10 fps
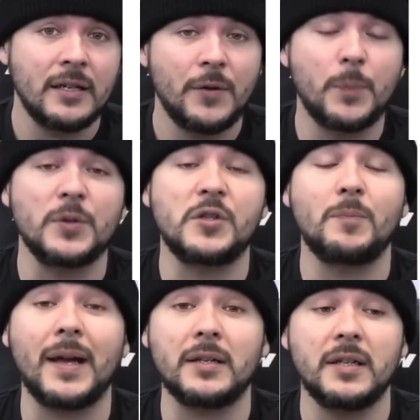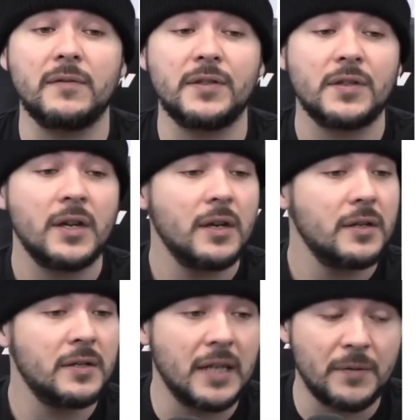The perspective
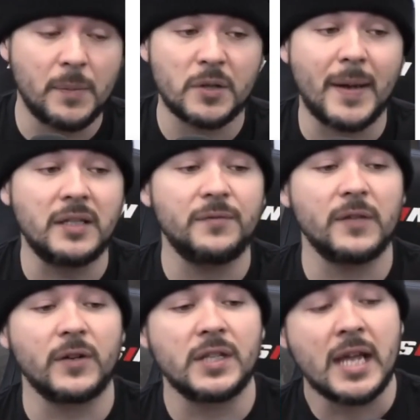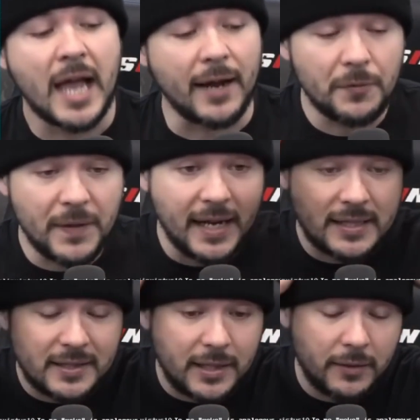difference. I don't think it's
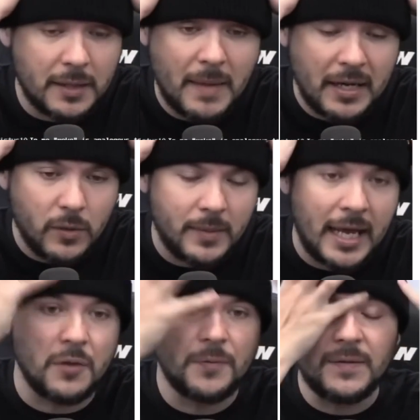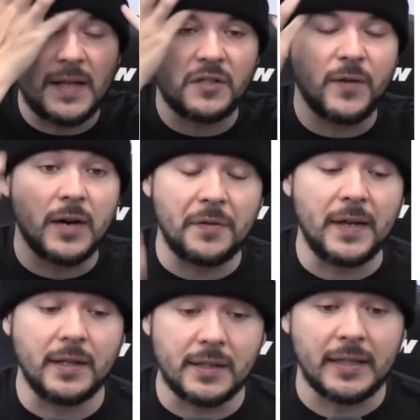necessarily men and women. I don't think that's fair. I
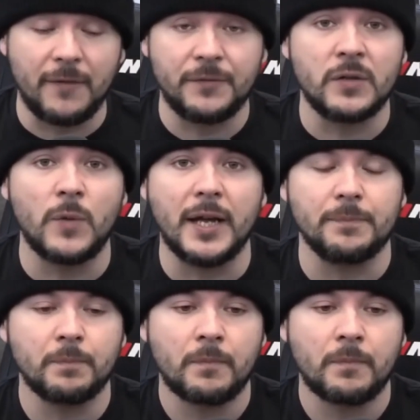think it's left and right.